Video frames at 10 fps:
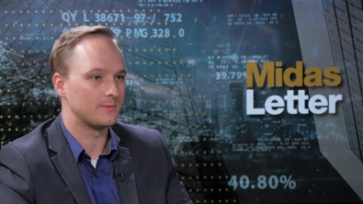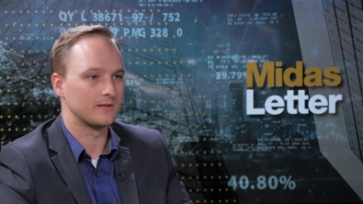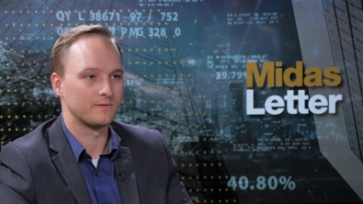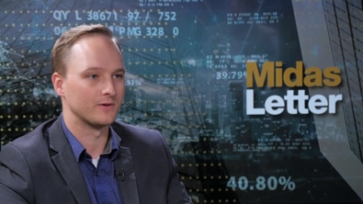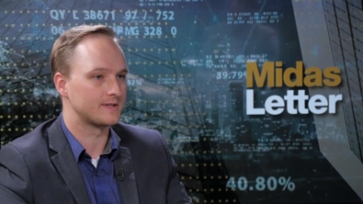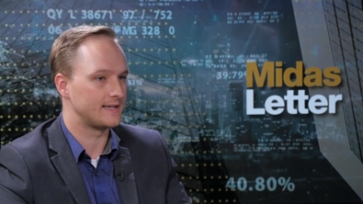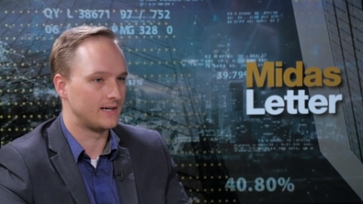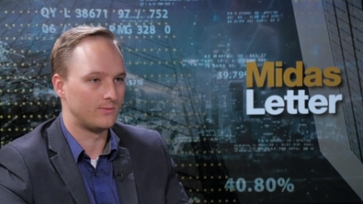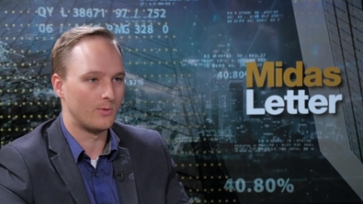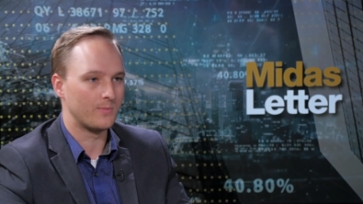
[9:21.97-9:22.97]
but the first
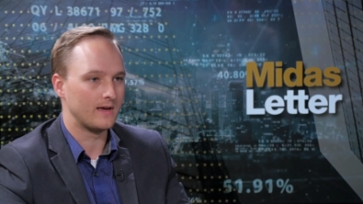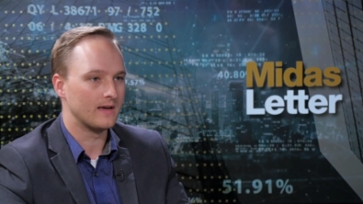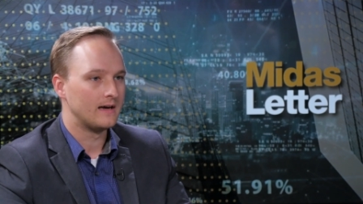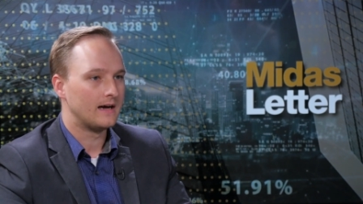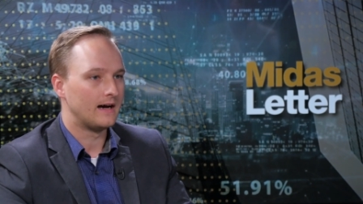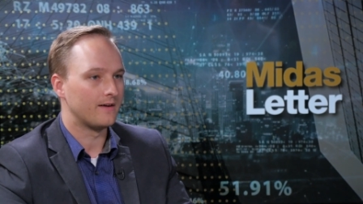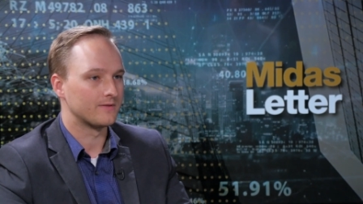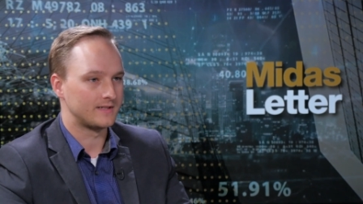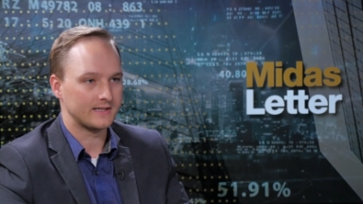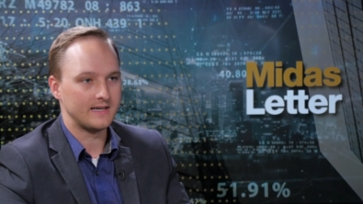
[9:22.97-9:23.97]
sale won't be
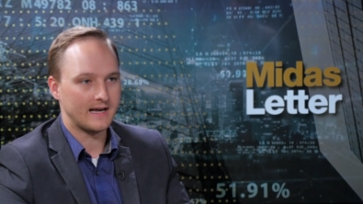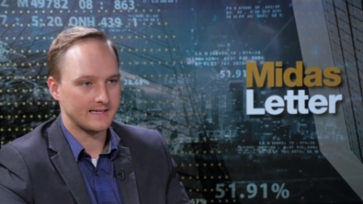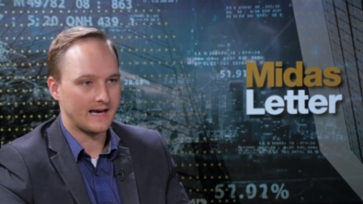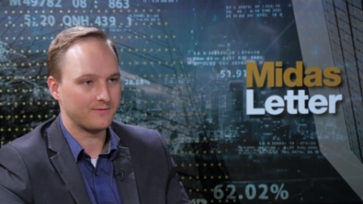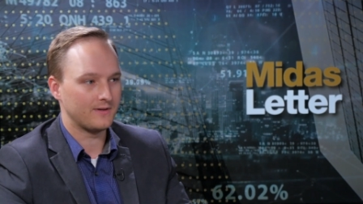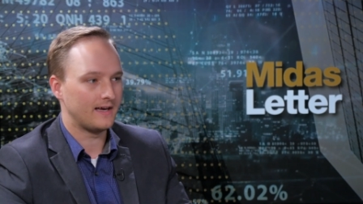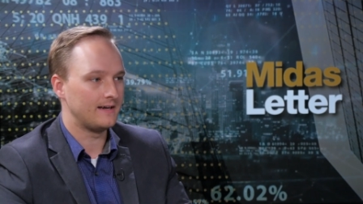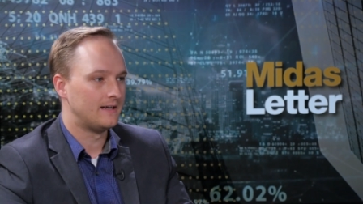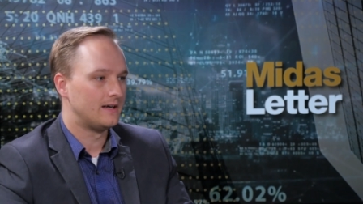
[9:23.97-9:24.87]
for 60 days after that.